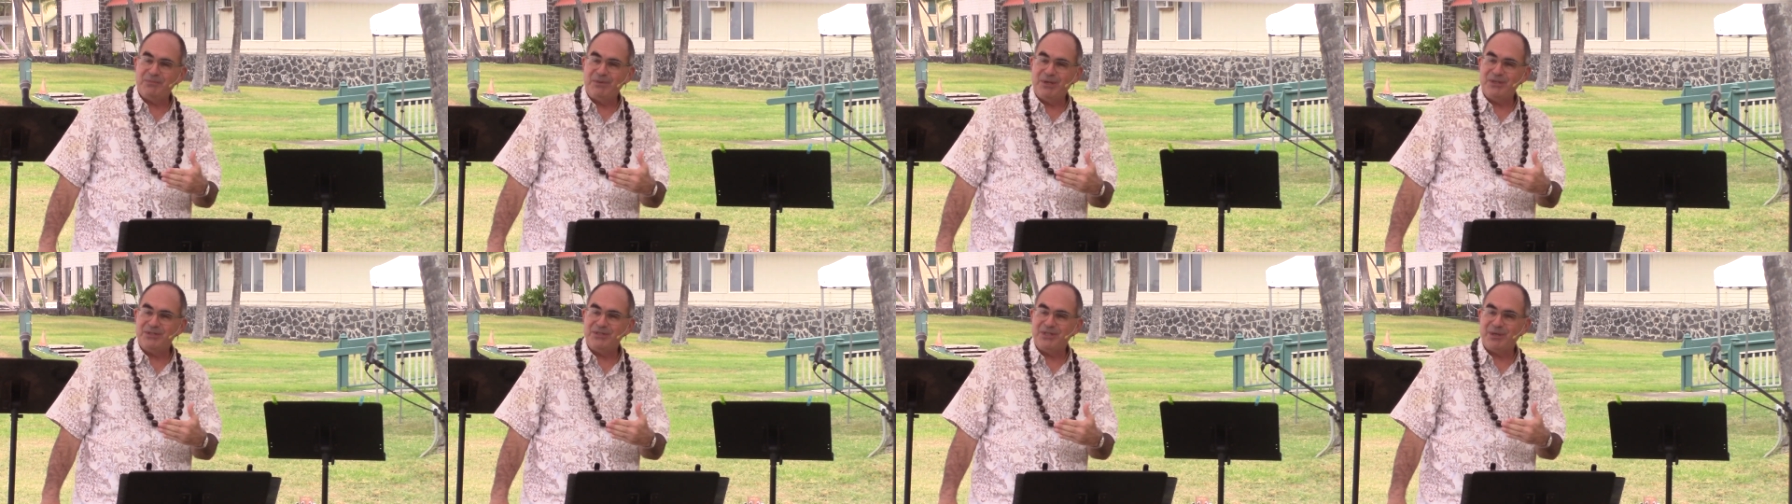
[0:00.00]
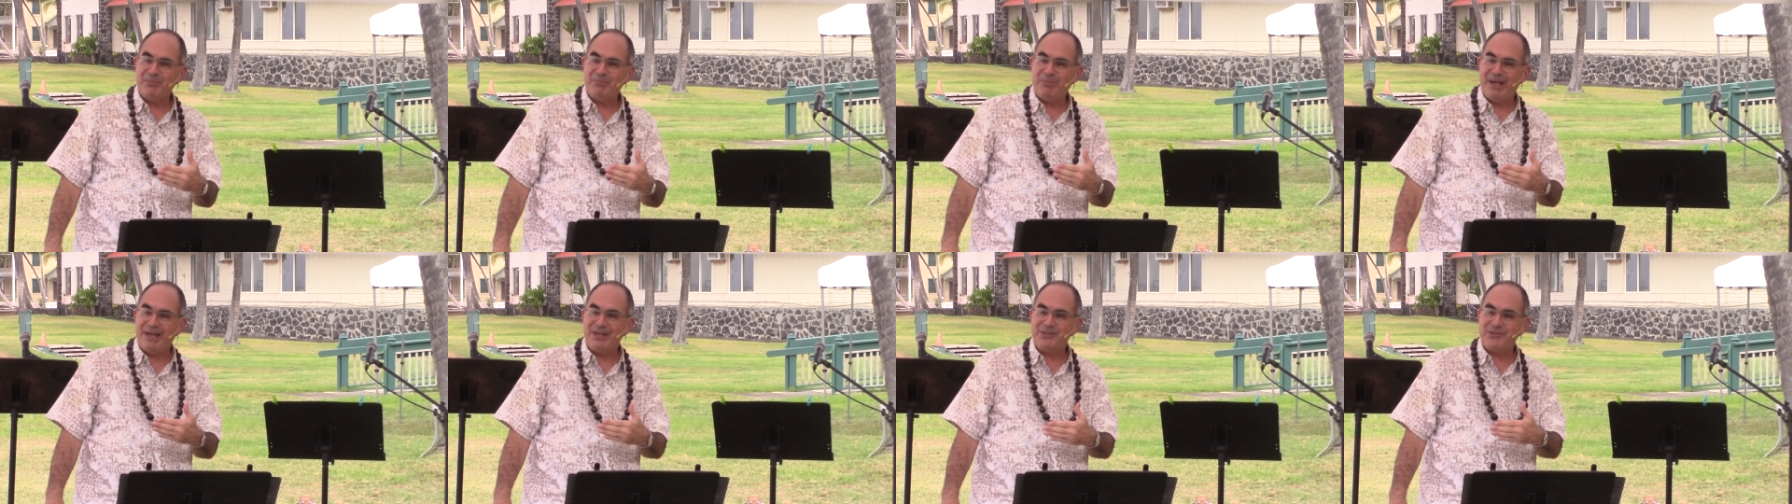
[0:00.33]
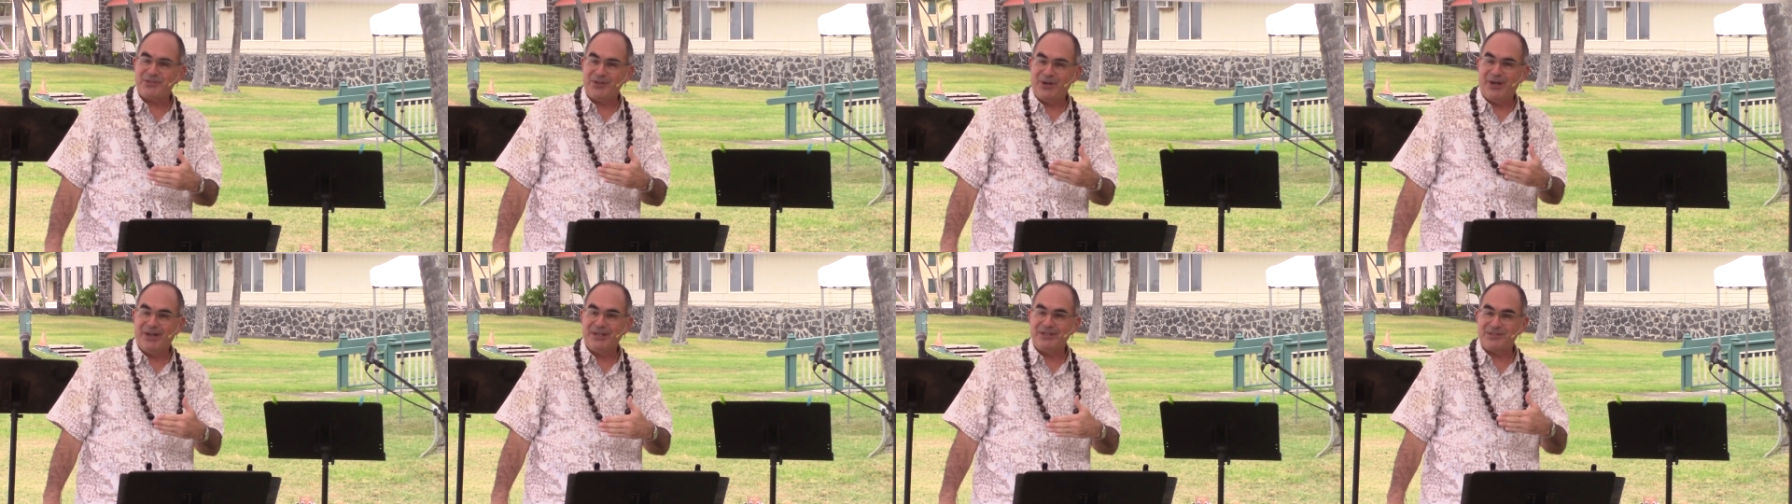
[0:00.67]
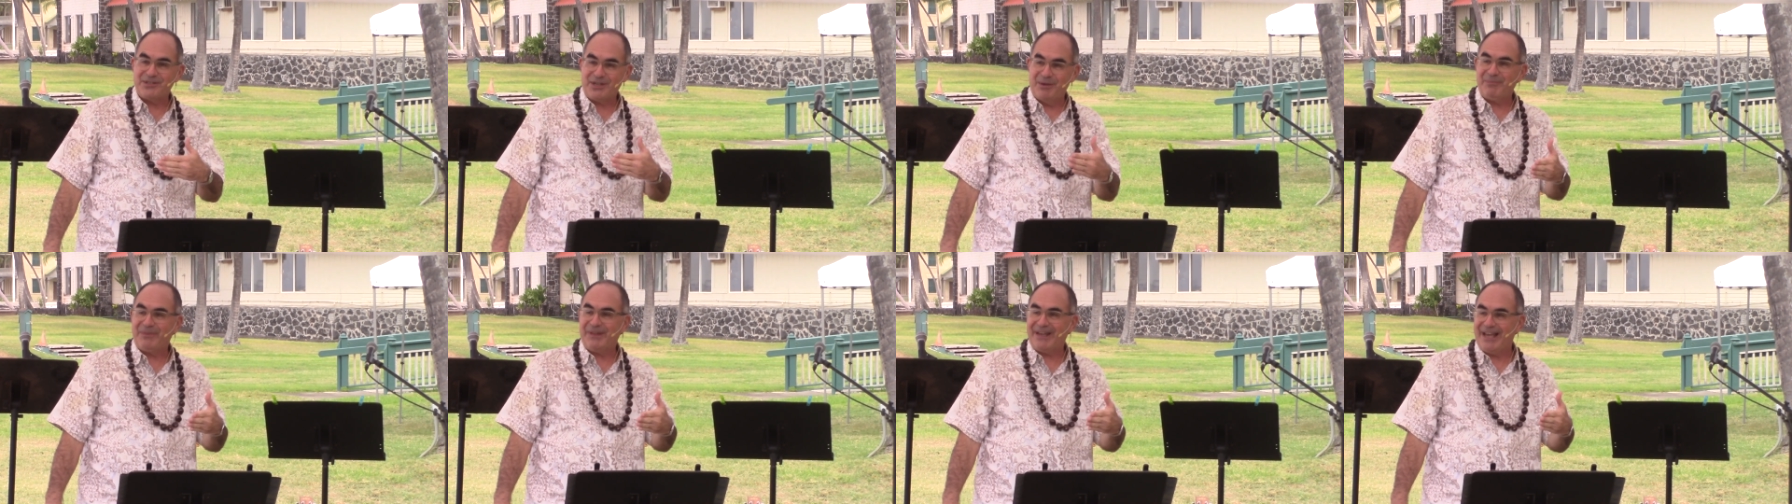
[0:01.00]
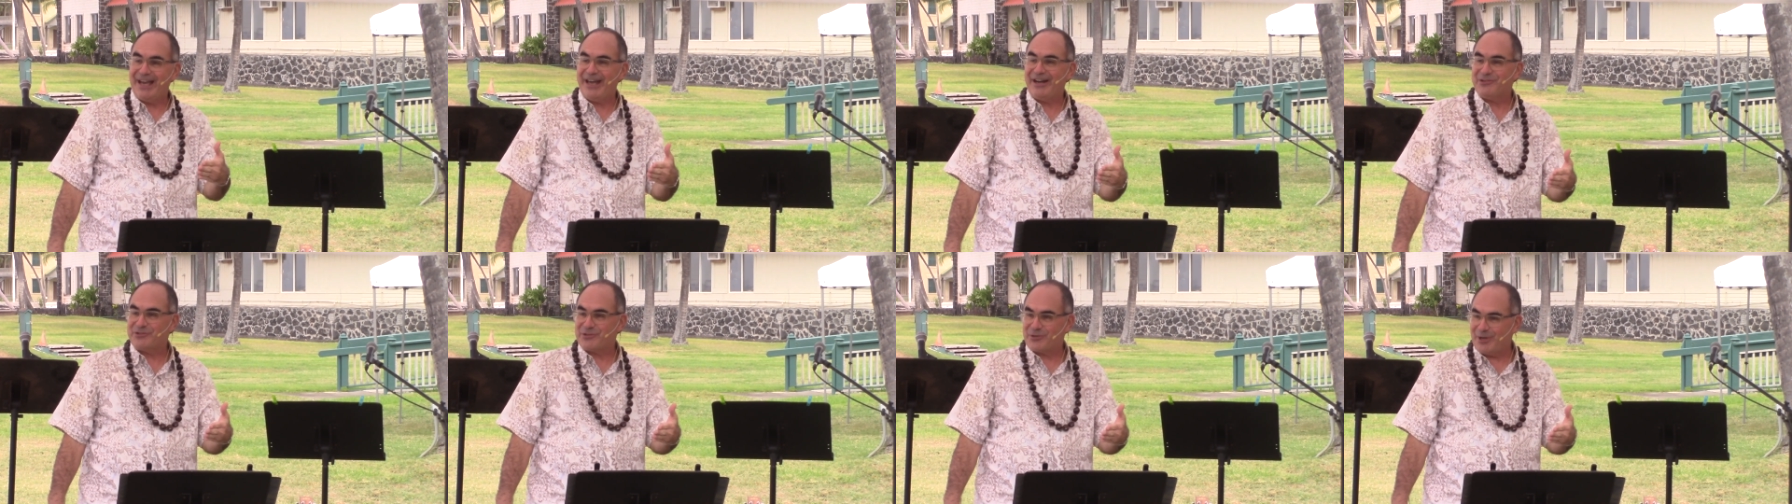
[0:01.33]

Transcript: music based on something out of